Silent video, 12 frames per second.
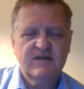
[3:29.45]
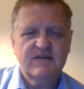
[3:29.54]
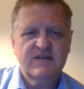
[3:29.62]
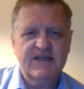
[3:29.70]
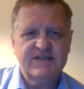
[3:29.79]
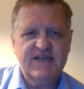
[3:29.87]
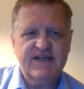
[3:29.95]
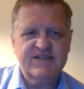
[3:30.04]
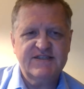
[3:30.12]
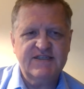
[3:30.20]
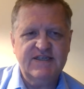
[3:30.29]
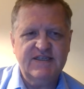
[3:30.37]
that's
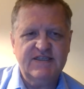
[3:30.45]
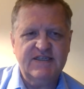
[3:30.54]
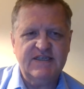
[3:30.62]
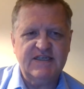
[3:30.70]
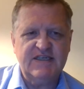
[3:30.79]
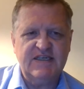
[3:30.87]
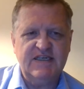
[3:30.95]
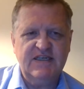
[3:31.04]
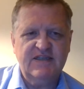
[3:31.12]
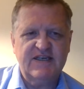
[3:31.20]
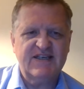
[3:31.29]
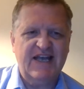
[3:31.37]
S-E-T-E,
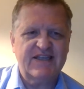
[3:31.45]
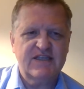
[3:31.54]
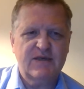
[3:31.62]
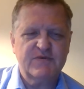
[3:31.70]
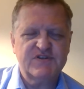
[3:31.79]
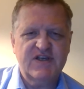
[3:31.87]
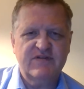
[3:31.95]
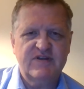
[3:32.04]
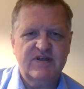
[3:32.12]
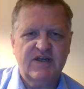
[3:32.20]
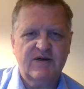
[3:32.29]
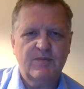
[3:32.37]
they get the number 7
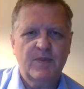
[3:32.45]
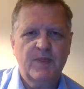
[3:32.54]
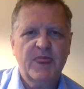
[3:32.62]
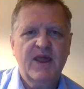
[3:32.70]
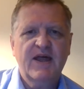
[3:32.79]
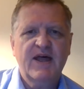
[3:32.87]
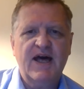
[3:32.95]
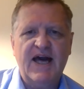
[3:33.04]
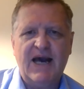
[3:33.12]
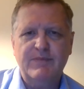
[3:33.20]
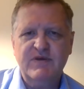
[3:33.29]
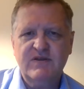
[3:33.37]
there.
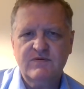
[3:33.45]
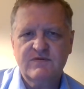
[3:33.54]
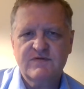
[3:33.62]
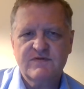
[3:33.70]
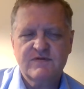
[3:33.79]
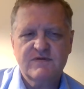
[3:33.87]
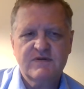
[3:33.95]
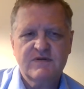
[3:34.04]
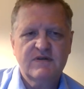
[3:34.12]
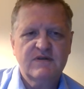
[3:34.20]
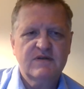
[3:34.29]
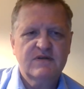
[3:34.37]
Hábitos,
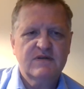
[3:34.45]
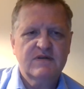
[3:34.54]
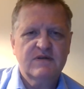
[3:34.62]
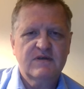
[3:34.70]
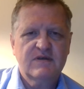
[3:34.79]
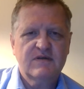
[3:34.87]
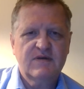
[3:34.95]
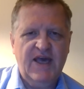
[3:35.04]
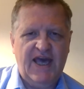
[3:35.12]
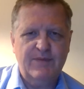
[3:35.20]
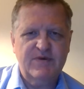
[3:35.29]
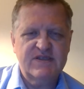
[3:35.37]

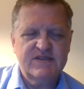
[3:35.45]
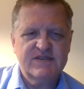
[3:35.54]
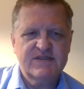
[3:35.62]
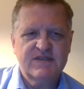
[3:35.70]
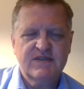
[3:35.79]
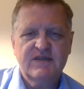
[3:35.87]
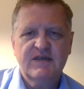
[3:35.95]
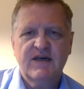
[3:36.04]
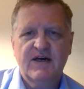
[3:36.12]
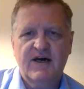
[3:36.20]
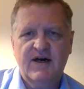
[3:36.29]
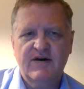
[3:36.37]
habits
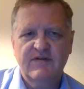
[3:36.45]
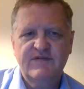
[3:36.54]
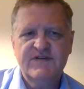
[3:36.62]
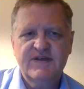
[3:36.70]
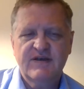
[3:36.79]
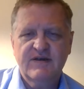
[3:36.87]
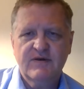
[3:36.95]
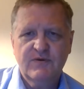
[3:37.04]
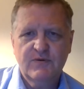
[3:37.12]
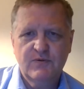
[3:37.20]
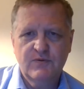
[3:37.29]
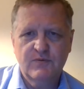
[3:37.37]
of
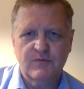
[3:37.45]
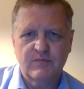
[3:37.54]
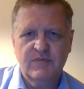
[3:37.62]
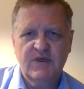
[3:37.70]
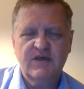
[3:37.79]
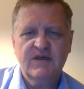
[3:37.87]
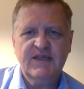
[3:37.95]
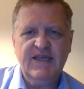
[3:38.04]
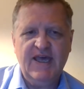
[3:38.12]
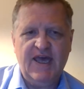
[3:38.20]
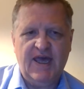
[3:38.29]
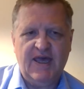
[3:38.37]
whom,
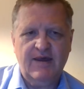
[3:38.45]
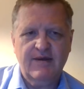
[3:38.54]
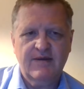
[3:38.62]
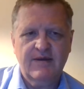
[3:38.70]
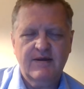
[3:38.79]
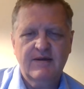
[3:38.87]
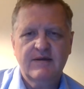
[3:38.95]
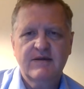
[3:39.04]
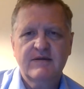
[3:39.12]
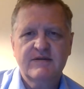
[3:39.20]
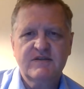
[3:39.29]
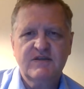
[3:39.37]
quem,
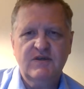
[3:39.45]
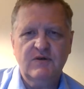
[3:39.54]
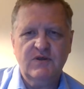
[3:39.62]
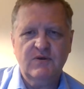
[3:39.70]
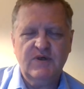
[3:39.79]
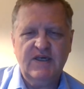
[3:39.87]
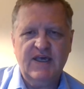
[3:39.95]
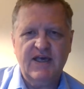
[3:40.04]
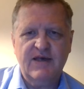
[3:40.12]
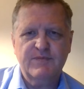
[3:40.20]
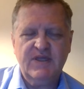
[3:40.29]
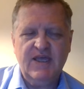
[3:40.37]

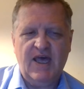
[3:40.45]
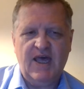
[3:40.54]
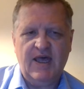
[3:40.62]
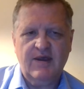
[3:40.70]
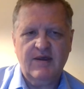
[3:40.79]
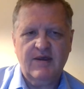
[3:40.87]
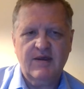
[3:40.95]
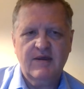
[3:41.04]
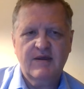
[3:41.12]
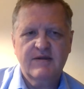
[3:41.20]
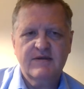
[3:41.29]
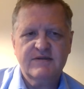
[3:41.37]
Q-U-E-M, quem,
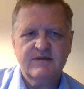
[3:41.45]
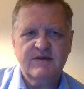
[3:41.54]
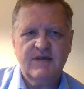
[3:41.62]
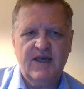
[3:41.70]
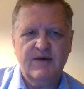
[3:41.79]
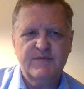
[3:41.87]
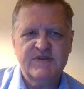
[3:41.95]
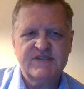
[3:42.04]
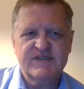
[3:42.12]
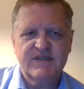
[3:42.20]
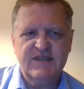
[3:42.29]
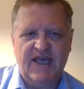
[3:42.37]
M
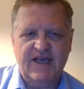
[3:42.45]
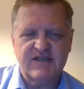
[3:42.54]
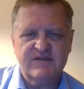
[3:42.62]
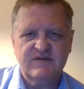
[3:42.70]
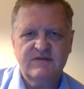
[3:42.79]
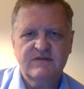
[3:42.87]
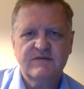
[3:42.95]
is nasal.